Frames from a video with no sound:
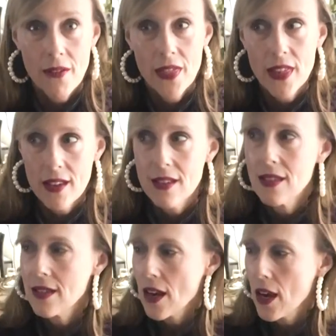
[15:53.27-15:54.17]

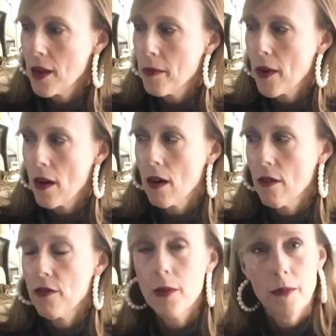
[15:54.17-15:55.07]
this type
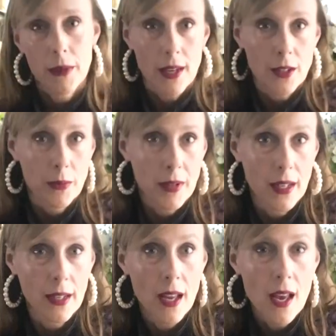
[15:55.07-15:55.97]
of piano playing.